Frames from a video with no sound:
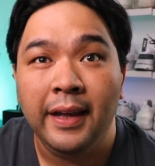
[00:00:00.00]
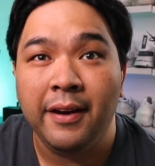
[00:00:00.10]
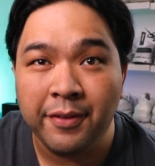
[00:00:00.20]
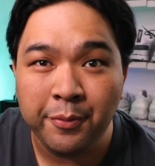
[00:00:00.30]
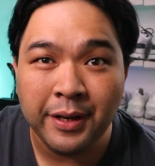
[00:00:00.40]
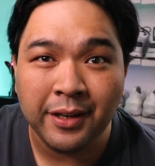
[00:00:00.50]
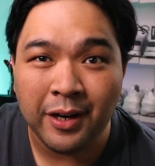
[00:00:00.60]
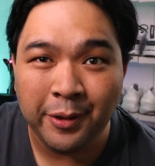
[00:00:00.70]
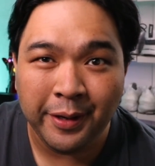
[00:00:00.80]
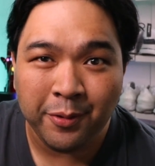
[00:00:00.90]
Hey everyone,
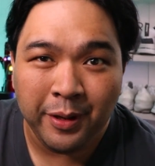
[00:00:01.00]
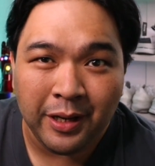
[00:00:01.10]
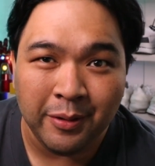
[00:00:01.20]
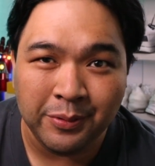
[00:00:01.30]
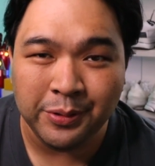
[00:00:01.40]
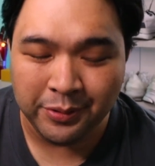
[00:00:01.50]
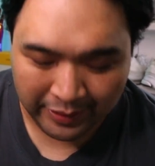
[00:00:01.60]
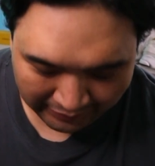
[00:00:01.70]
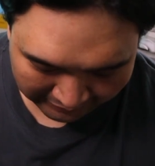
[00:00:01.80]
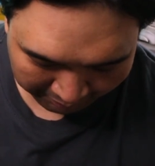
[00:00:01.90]
Carlo here. Welcome to
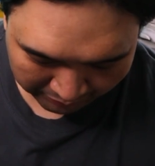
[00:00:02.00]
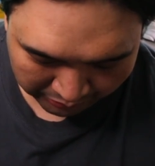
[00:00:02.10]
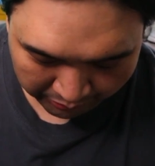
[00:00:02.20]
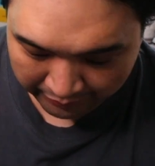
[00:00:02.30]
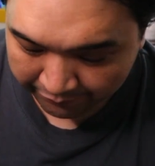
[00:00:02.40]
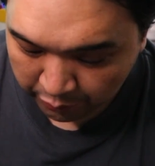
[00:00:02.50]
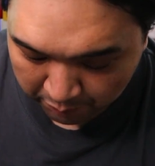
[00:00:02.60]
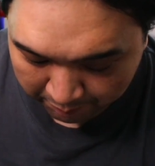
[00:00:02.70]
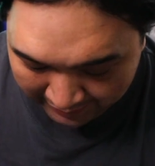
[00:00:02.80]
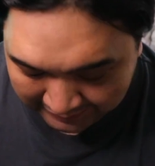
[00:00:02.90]
today's episode. If you
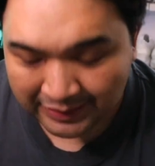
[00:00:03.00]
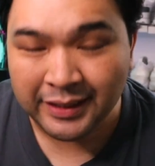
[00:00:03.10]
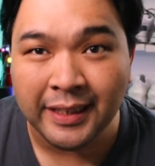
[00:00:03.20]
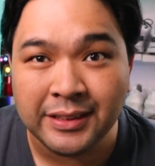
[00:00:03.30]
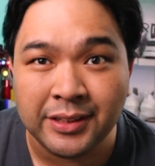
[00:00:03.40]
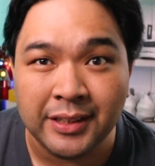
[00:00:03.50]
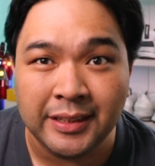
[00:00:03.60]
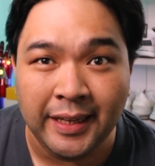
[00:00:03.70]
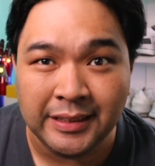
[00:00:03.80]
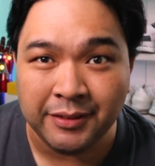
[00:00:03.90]
missed
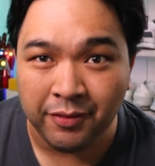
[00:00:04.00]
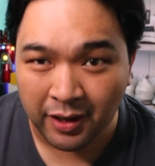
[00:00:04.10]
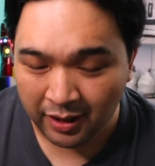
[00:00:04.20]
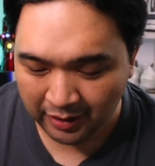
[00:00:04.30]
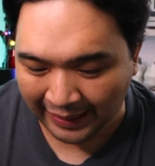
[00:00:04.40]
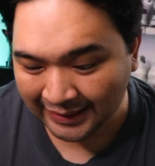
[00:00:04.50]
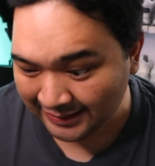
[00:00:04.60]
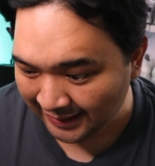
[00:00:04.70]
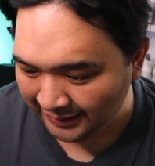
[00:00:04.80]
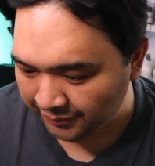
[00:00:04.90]
yesterday's vlog,
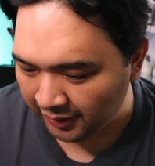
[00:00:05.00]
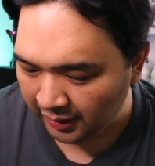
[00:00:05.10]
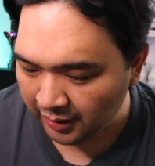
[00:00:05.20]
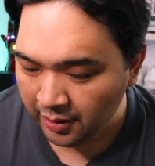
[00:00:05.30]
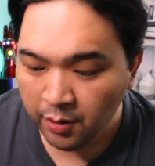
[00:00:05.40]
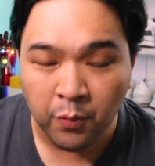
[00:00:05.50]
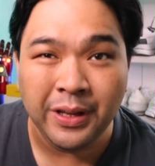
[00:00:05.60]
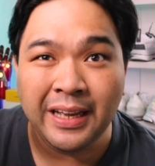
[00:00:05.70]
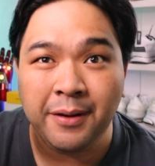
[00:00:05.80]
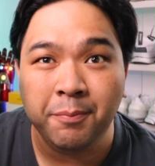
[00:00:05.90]
last night's vlog,
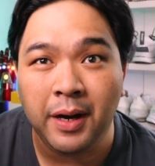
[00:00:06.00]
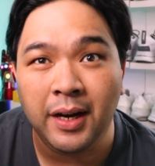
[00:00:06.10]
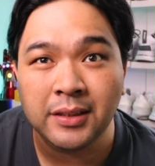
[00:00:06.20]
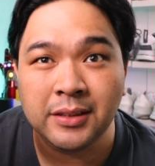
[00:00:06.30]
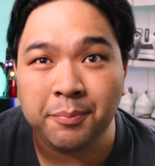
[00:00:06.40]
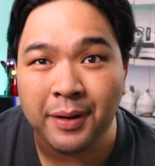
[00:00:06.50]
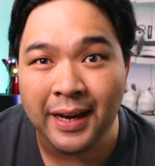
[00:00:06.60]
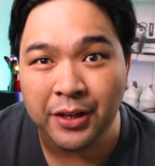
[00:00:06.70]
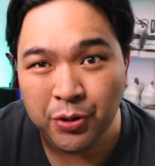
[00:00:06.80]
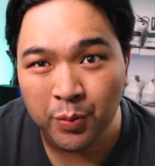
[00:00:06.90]
we unboxed the
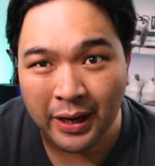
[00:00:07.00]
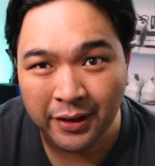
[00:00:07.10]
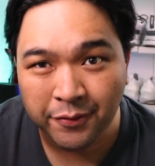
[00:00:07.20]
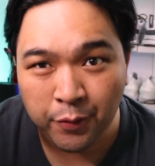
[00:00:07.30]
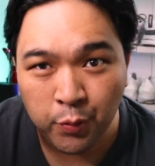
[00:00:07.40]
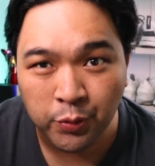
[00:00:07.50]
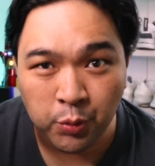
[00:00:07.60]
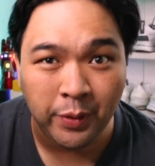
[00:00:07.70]
brand new iPhone